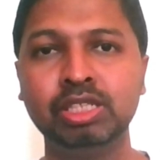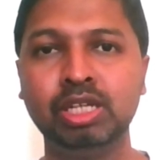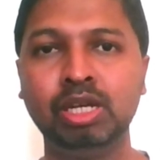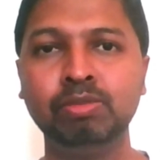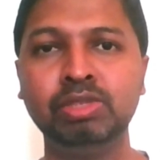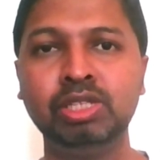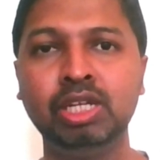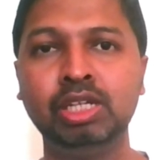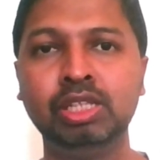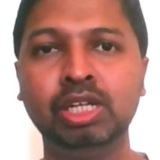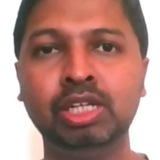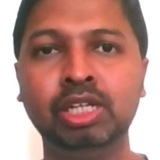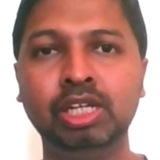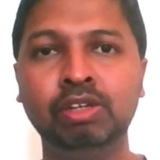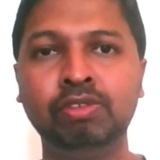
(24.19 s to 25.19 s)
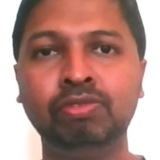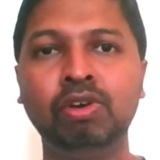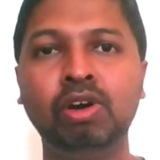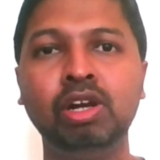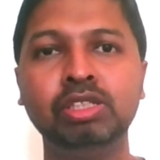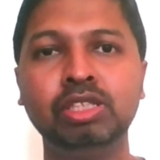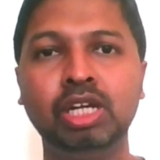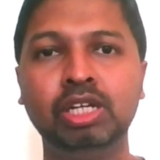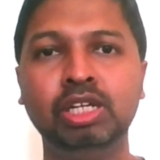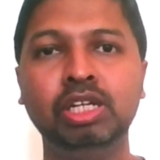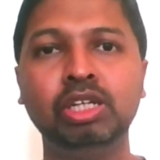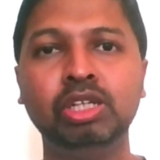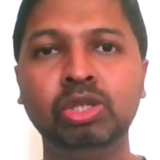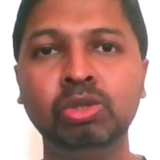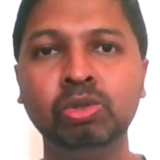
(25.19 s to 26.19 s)
Some say that it falls
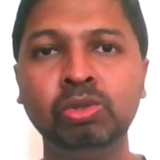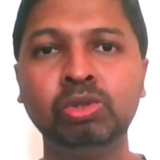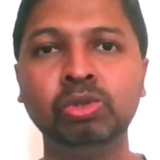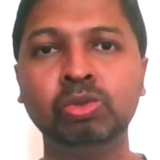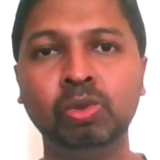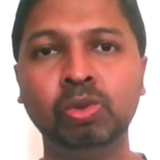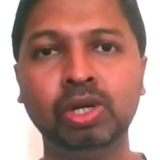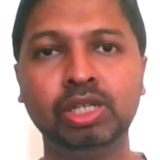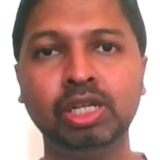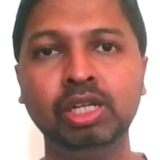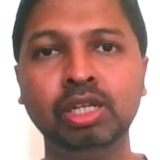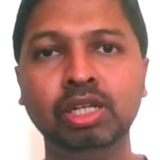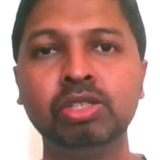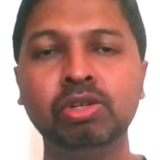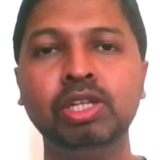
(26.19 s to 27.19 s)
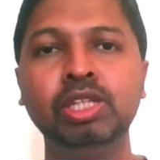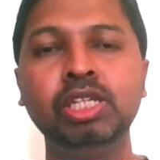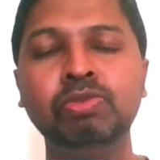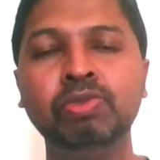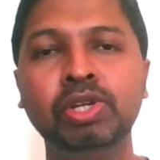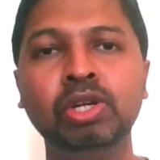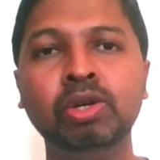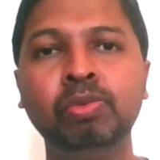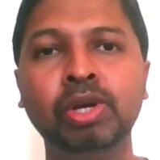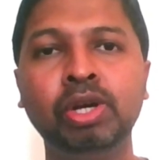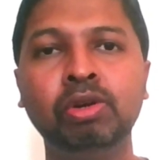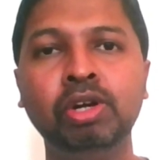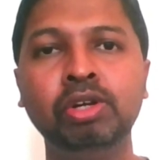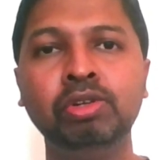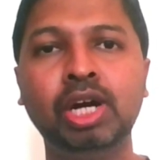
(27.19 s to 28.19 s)
under Q2 quartile. So in this video, we are
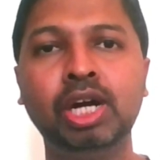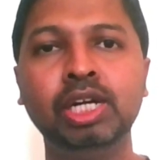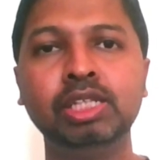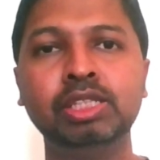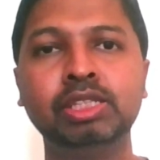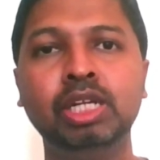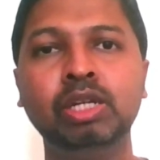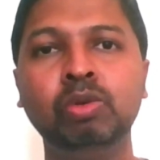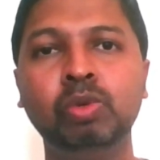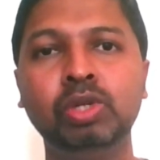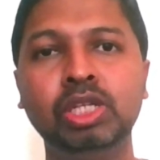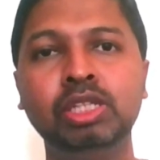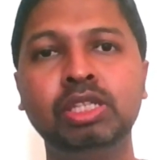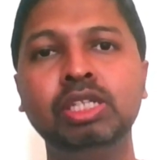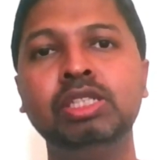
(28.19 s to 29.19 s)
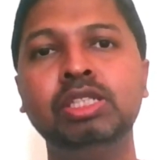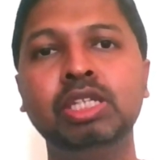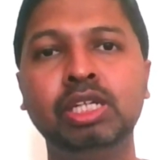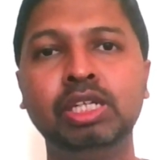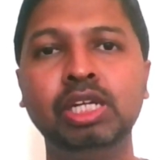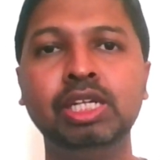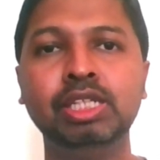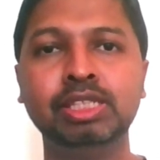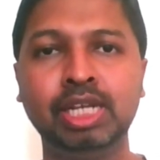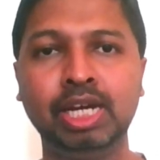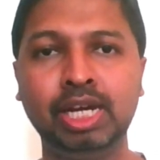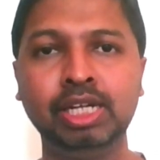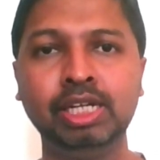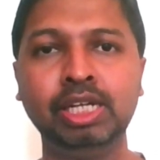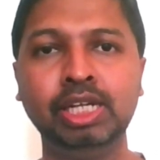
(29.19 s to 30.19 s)
going to understand whether this journal is
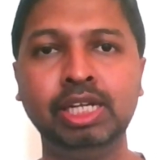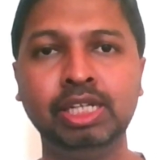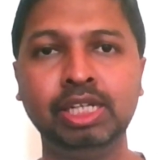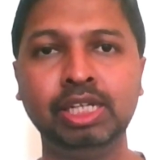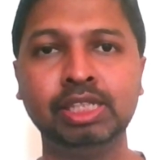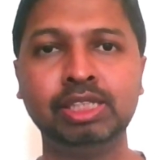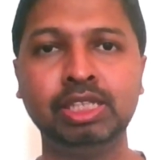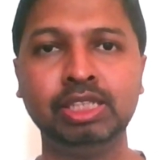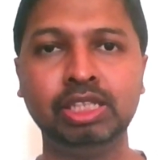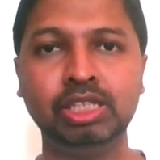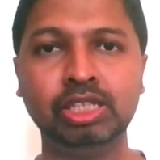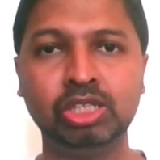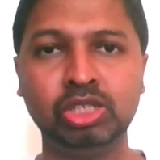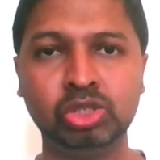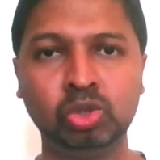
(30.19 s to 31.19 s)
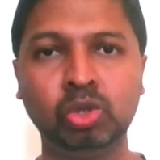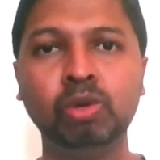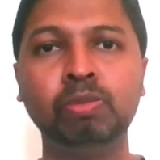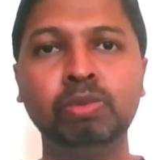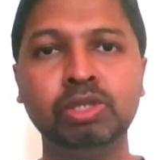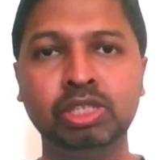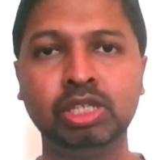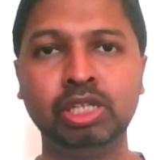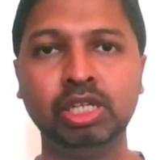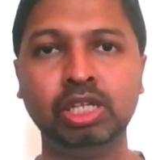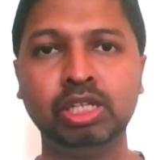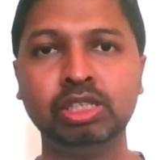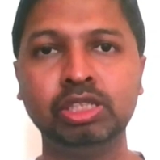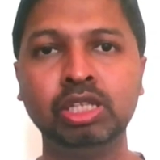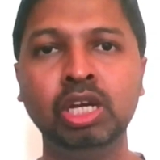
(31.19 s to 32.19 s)
currently indexed in the Scopus journal
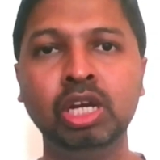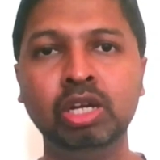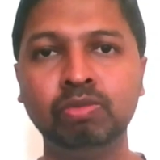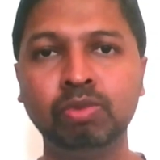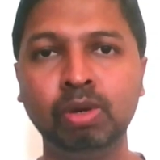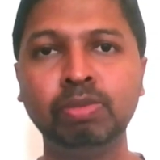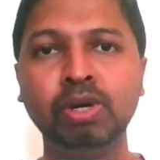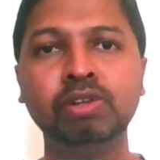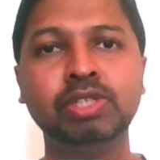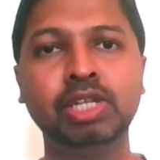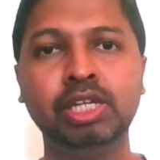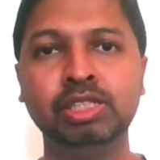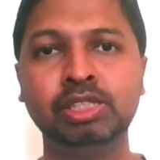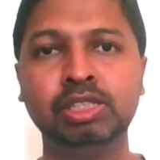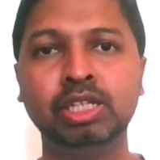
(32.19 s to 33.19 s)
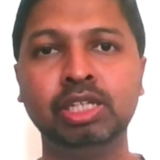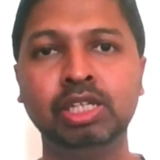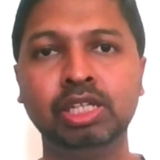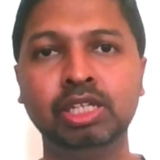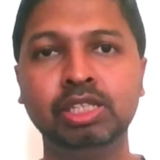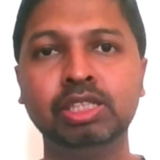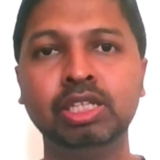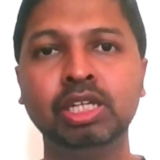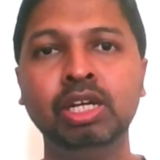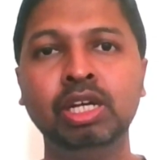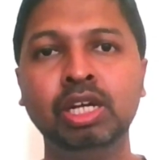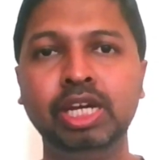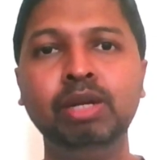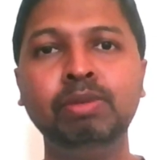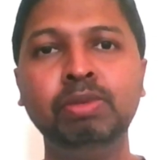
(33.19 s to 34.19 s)
list, Web of Science journal list,
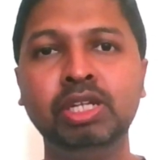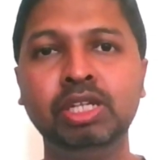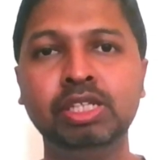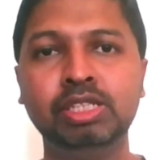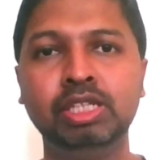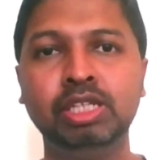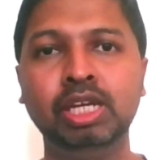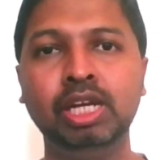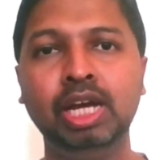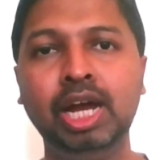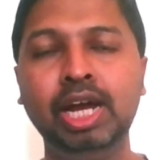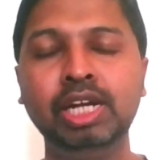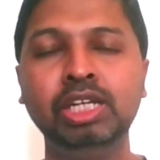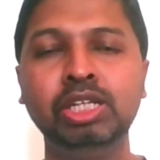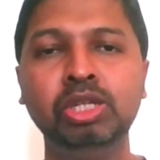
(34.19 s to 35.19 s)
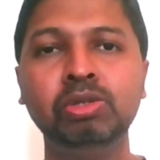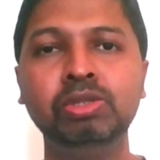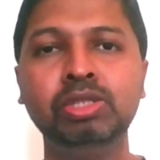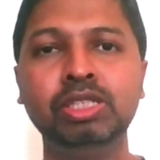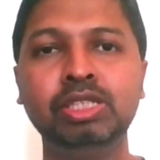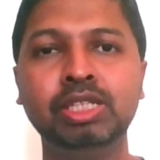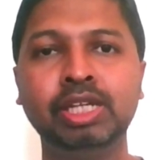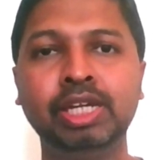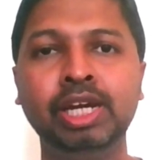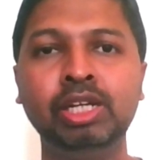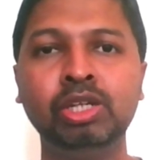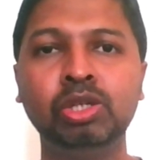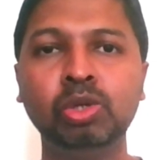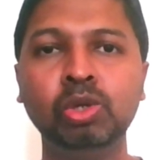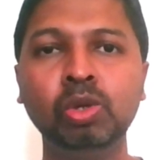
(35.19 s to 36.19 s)
ABDC and UGC
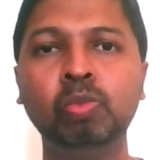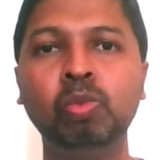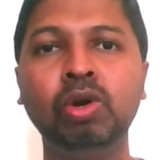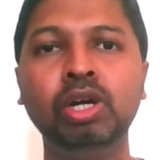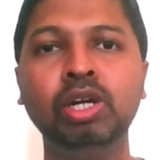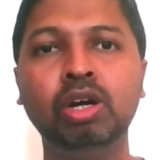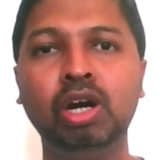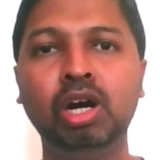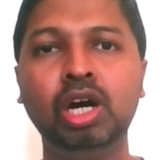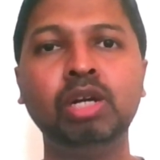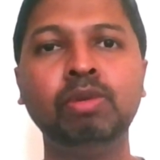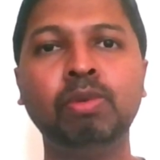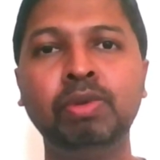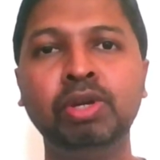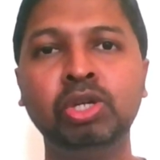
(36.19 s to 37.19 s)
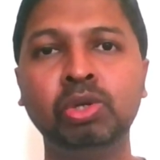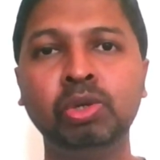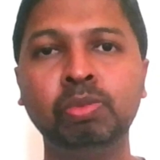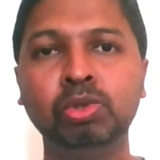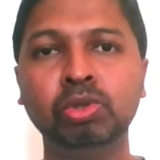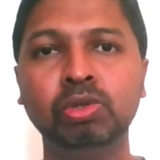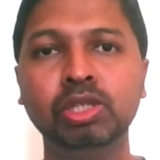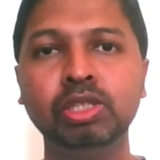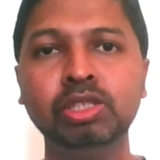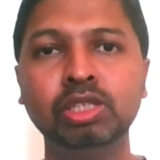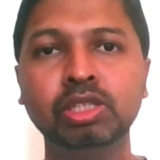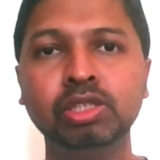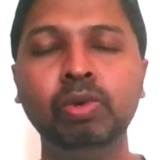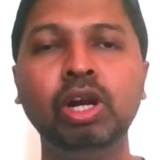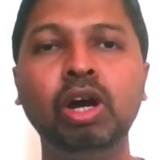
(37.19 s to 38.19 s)
Care Group 1 or maybe Group 2 list.
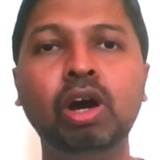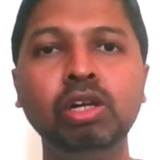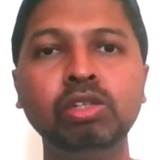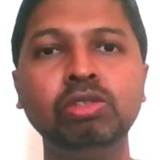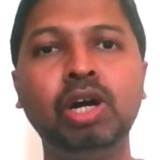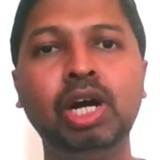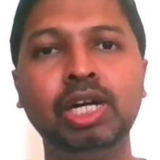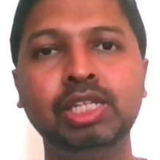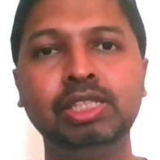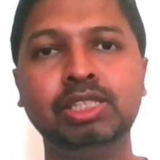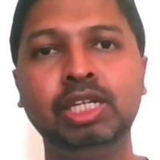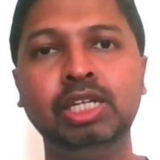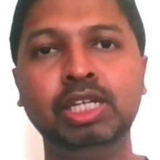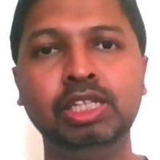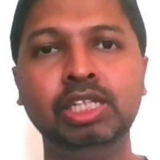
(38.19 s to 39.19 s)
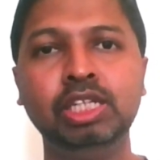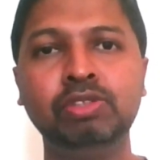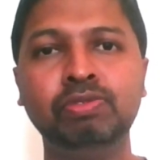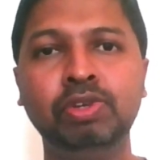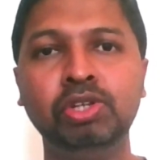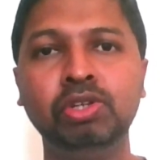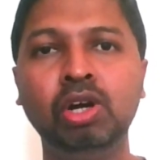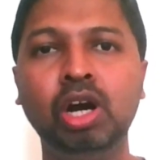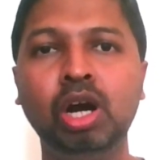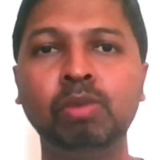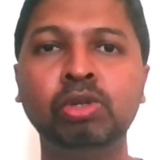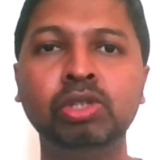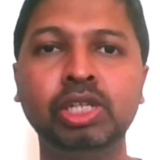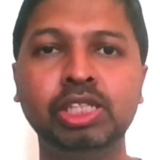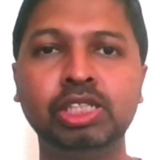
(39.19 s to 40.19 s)
We'll also understand in this video
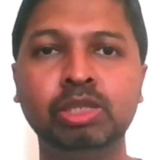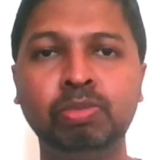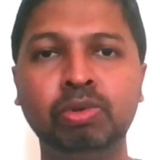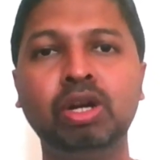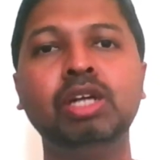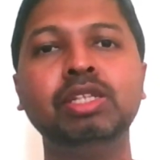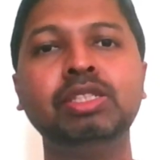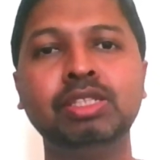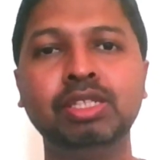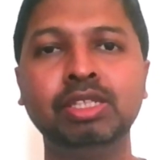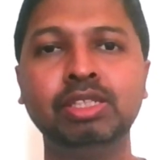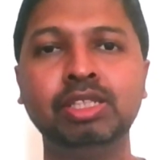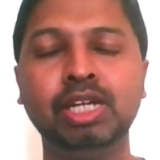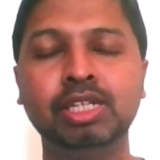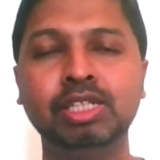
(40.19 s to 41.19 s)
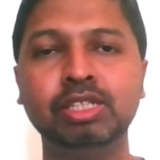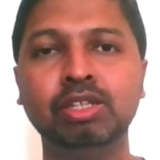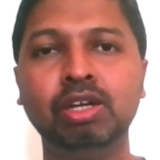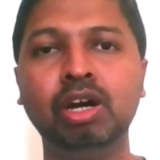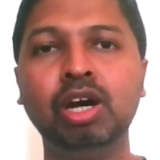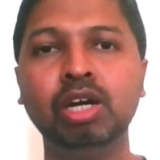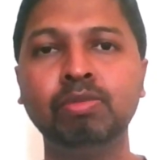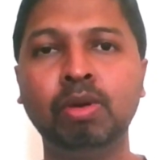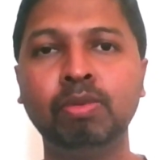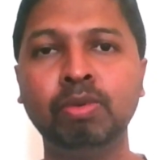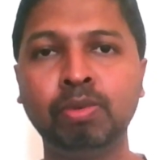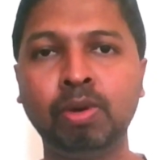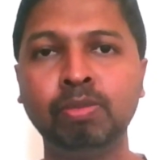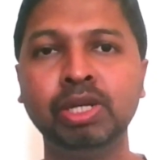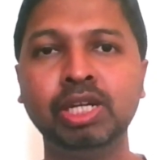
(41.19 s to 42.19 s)
about its processing charges or maybe
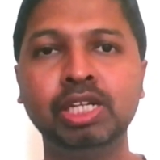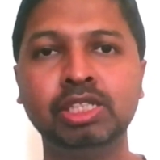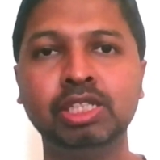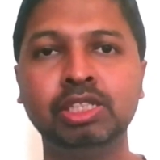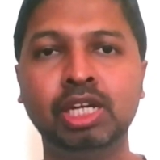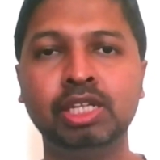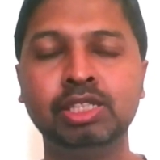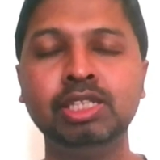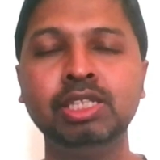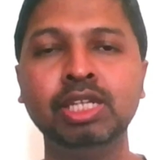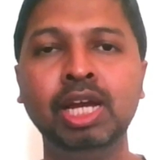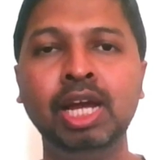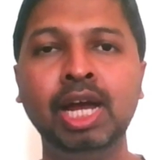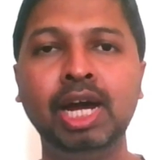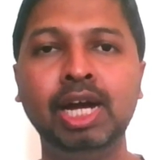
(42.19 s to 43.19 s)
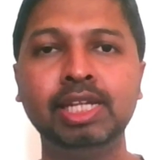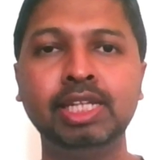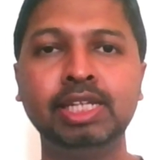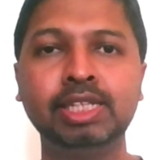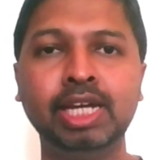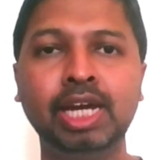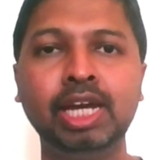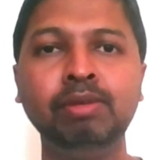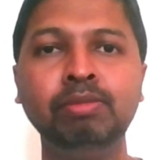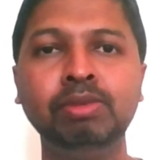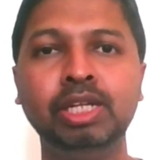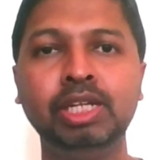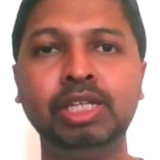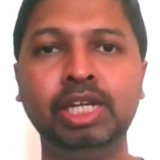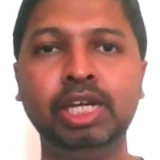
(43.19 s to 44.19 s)
publication charges and the time
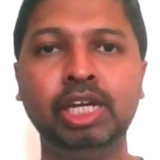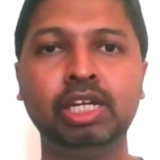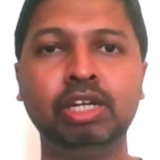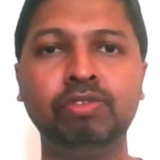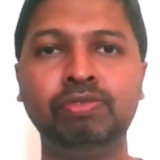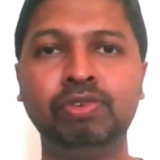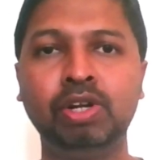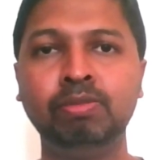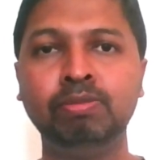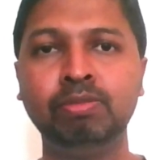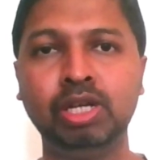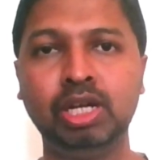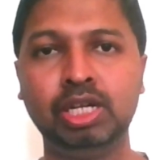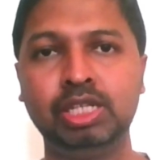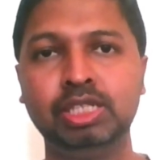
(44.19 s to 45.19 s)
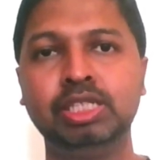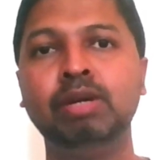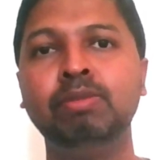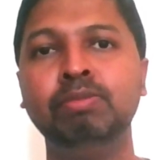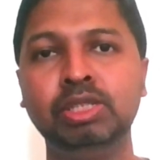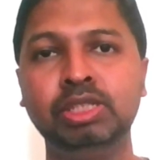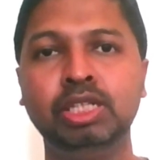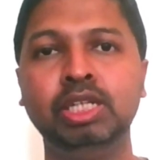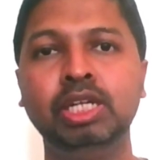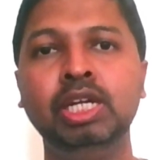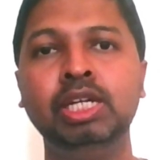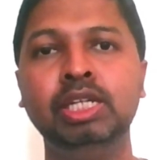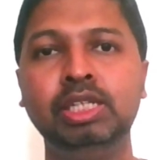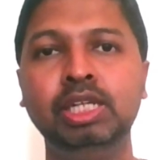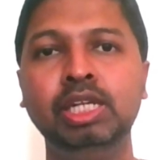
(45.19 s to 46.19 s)
they take from submission
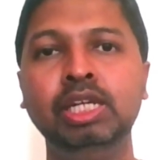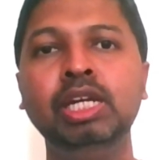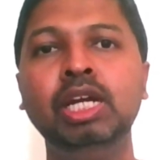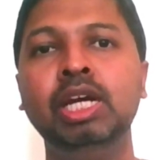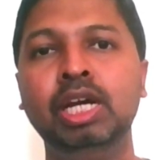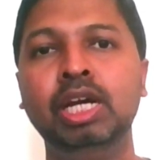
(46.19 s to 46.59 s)
till